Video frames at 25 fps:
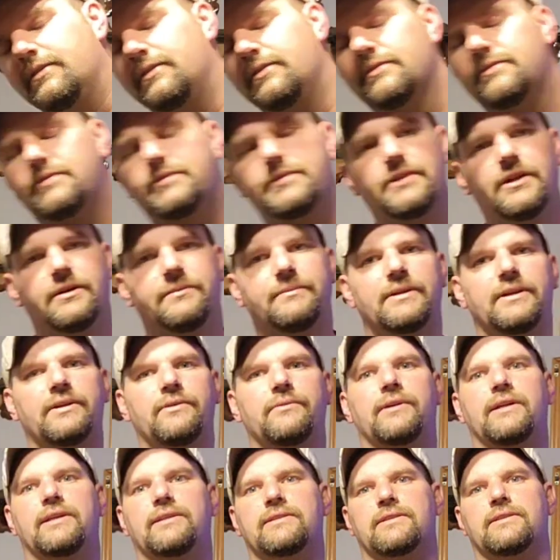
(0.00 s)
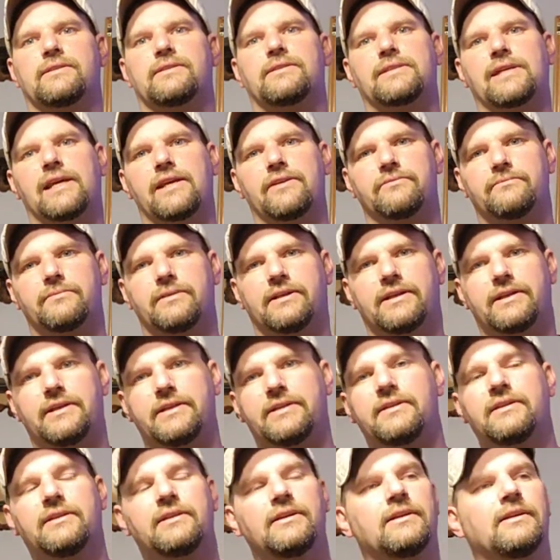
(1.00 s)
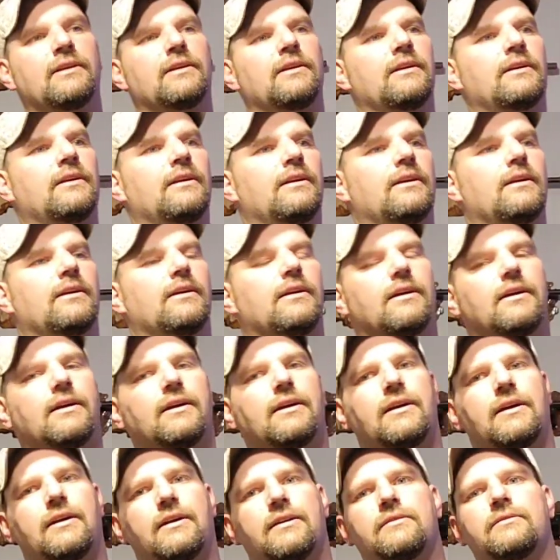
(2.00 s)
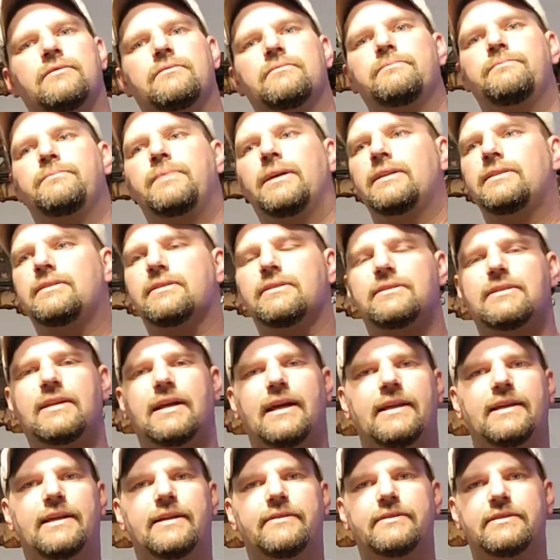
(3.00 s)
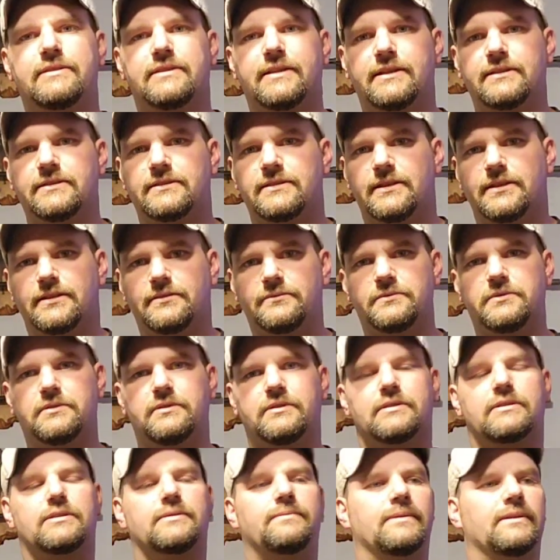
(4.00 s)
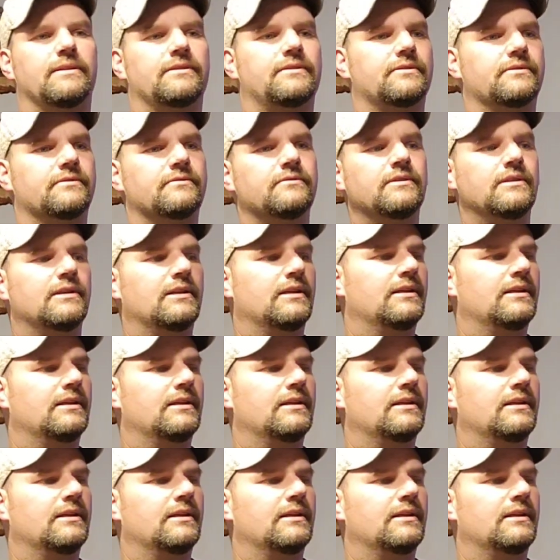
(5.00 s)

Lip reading: so many ways to save money. Budget's tight, everything's getting real expensive.